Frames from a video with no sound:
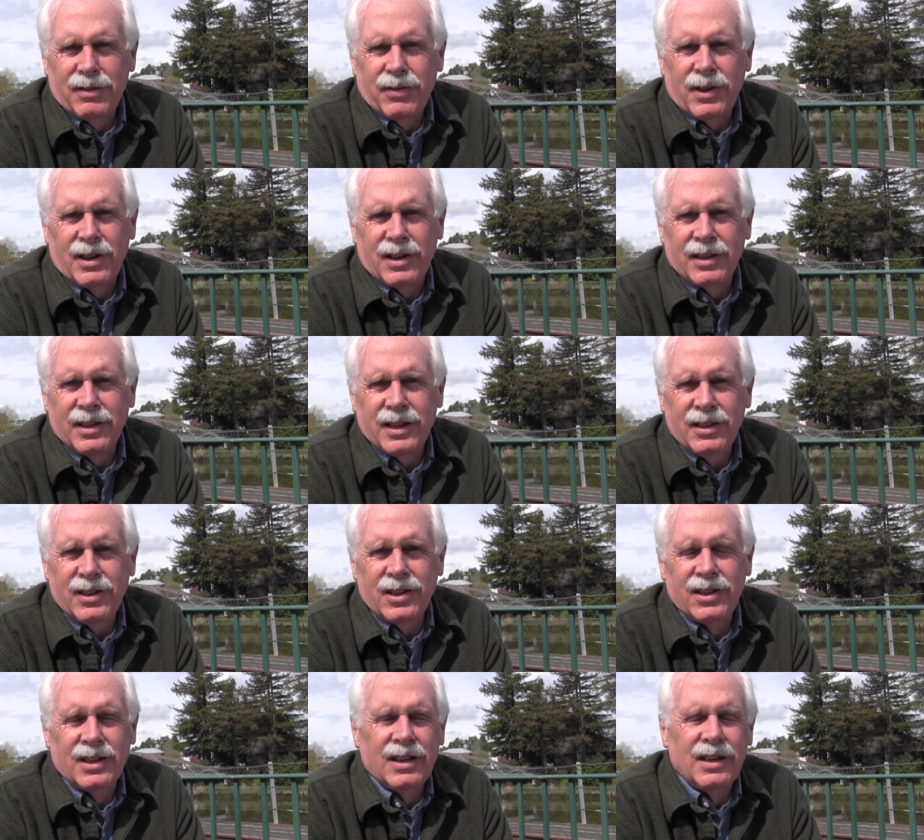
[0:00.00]
of all of
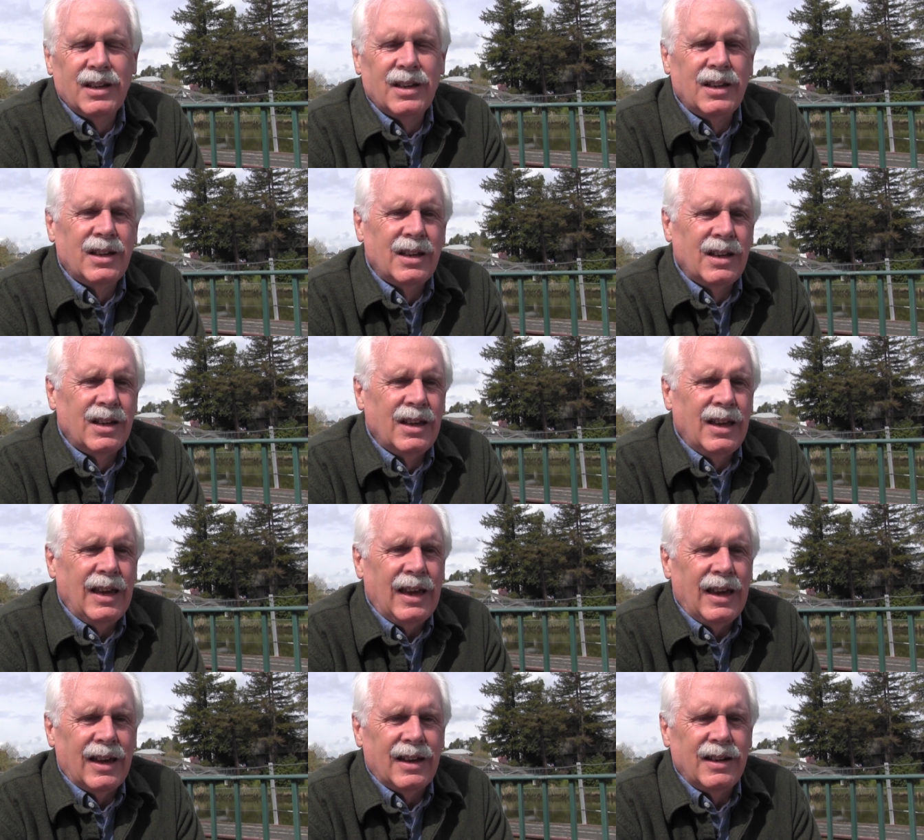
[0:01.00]
this
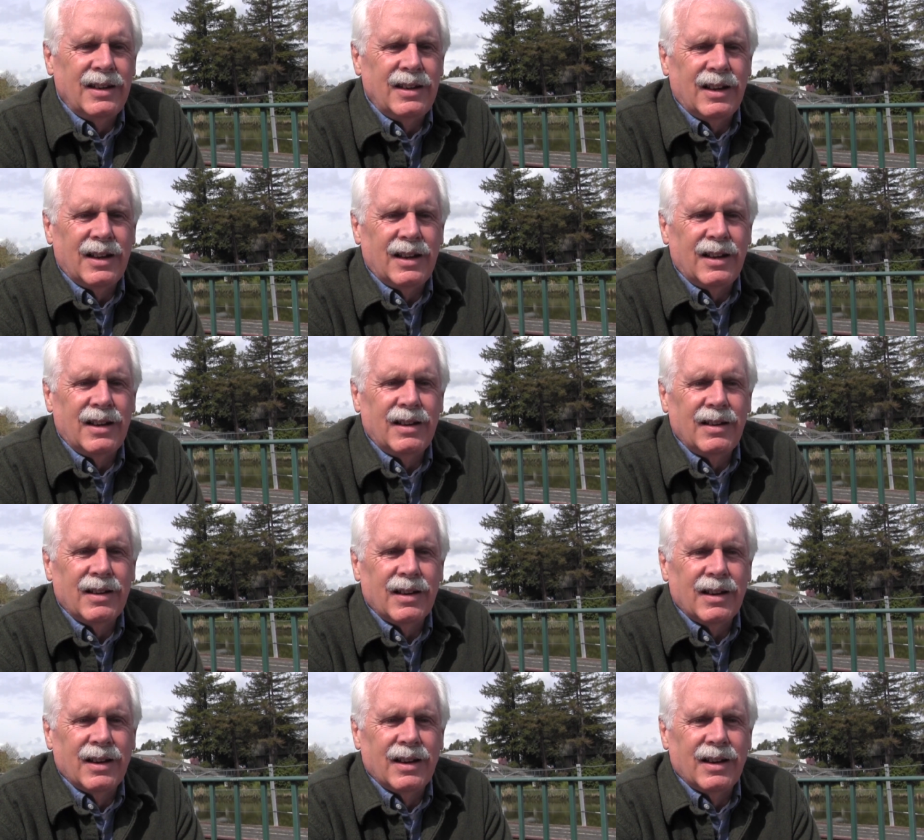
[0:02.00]
and uh,